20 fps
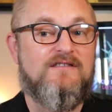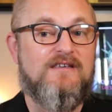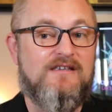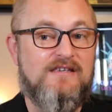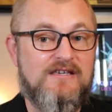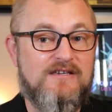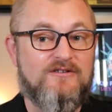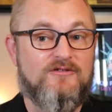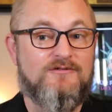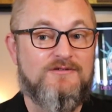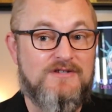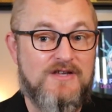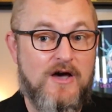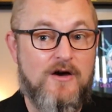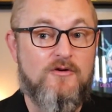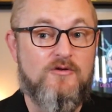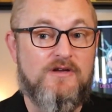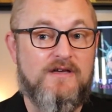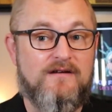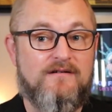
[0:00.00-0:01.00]
the Yield
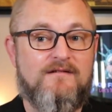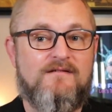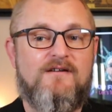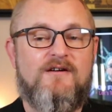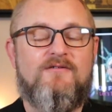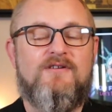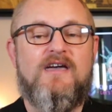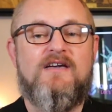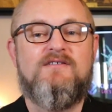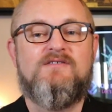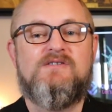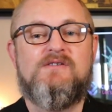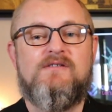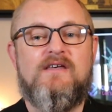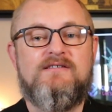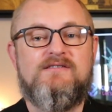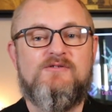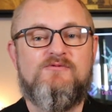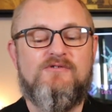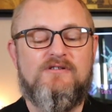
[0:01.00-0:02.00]
token. Okay, so
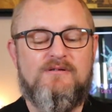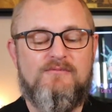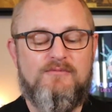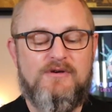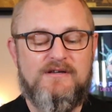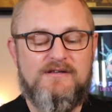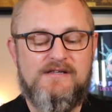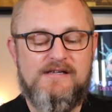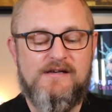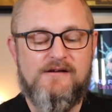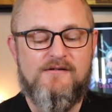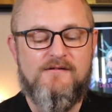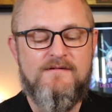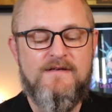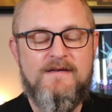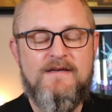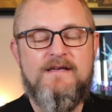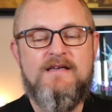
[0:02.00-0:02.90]
that's a really big deal.